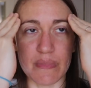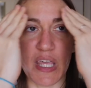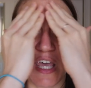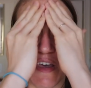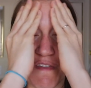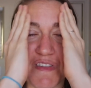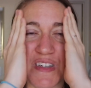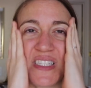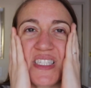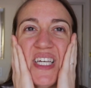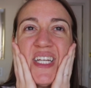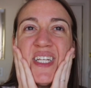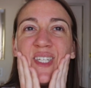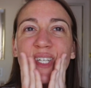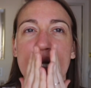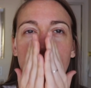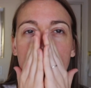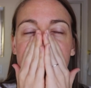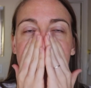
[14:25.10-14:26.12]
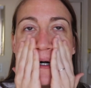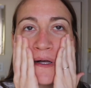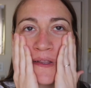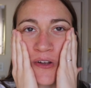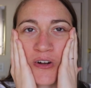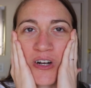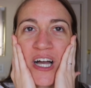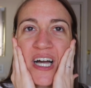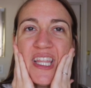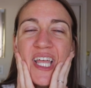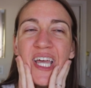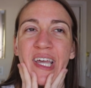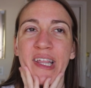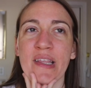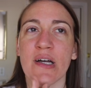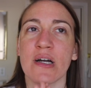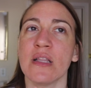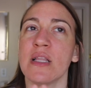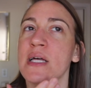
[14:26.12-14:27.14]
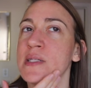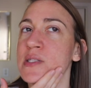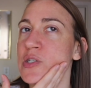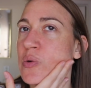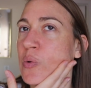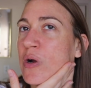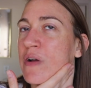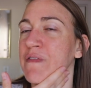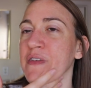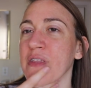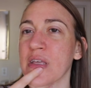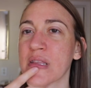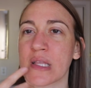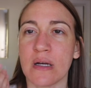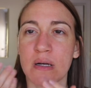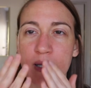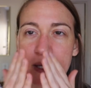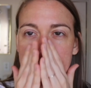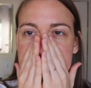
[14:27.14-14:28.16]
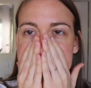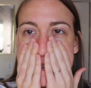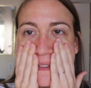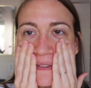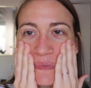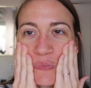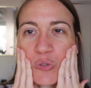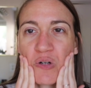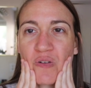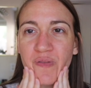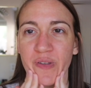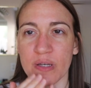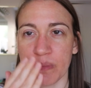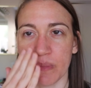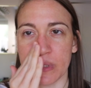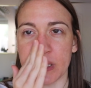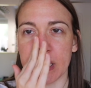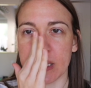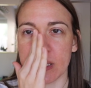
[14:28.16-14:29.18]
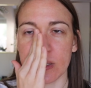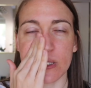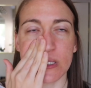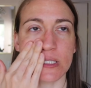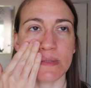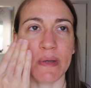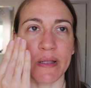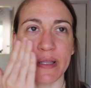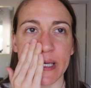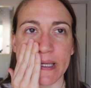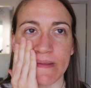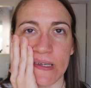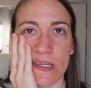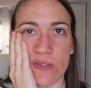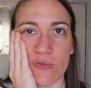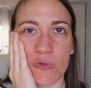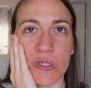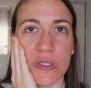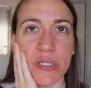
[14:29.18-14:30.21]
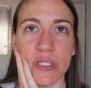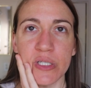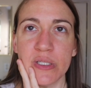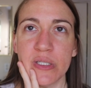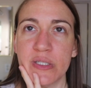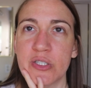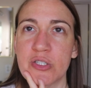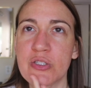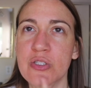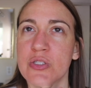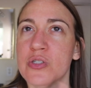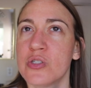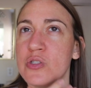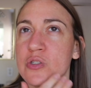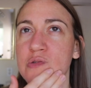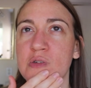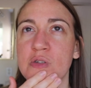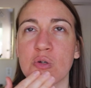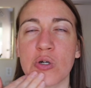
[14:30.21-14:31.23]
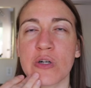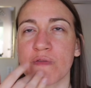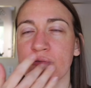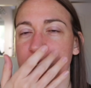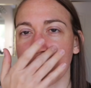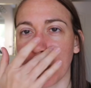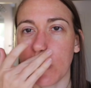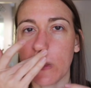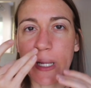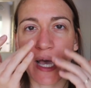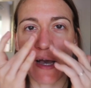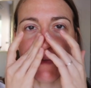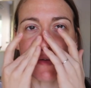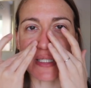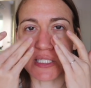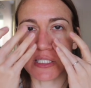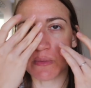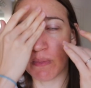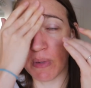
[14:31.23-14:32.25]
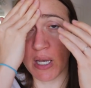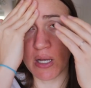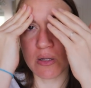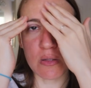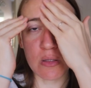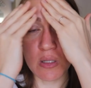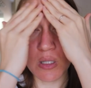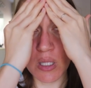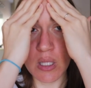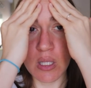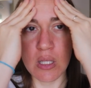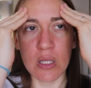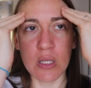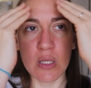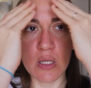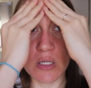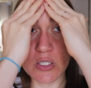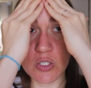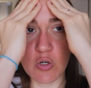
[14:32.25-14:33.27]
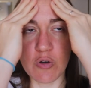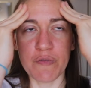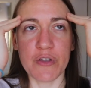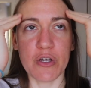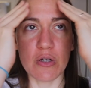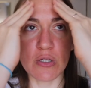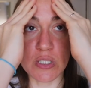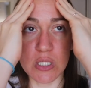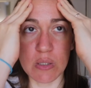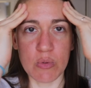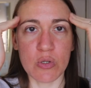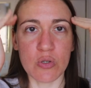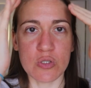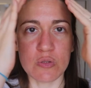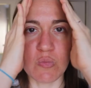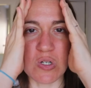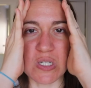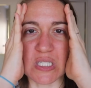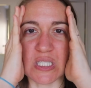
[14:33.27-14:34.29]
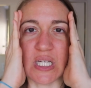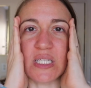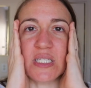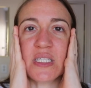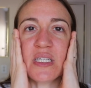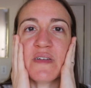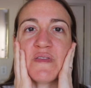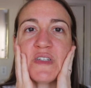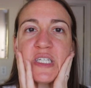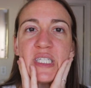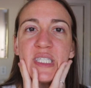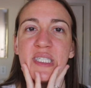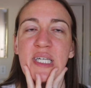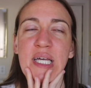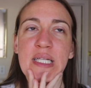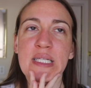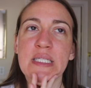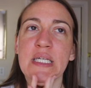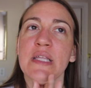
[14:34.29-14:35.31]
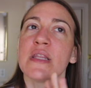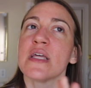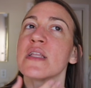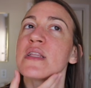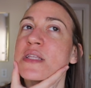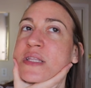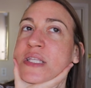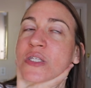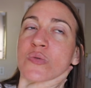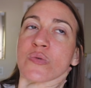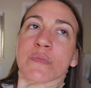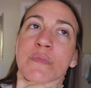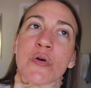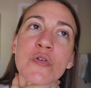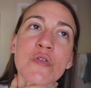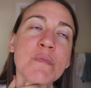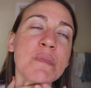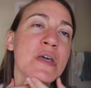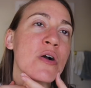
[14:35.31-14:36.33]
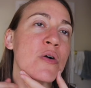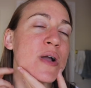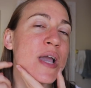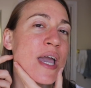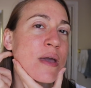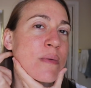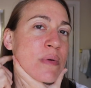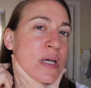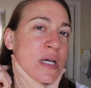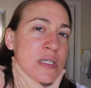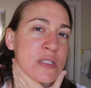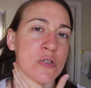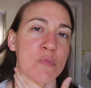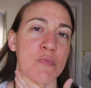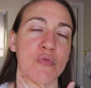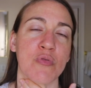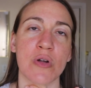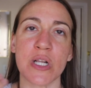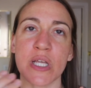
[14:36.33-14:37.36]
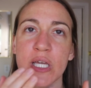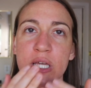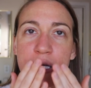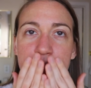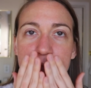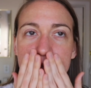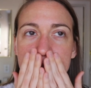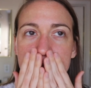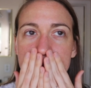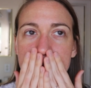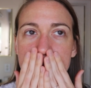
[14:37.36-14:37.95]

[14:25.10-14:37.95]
if a scent at all. They're not like the cleanser, where I feel like the cleanser is more of like medicinal smelling. These really sort of don't have a smell. So if you're someone who's more sensitive to scents, I think that these would both be okay because they're pretty